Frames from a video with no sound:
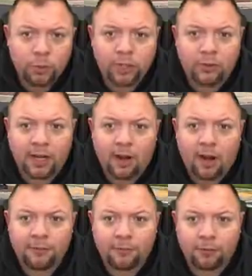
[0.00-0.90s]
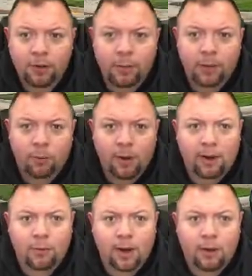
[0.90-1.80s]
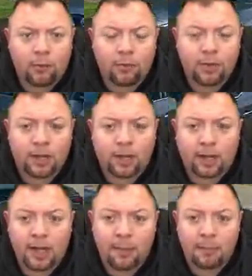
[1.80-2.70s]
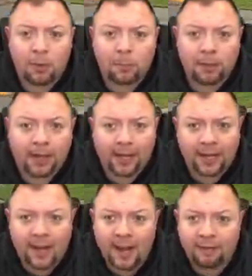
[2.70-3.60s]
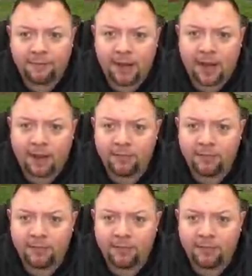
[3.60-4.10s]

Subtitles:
when you get off the freeway, right around at Mill Plain and I-5.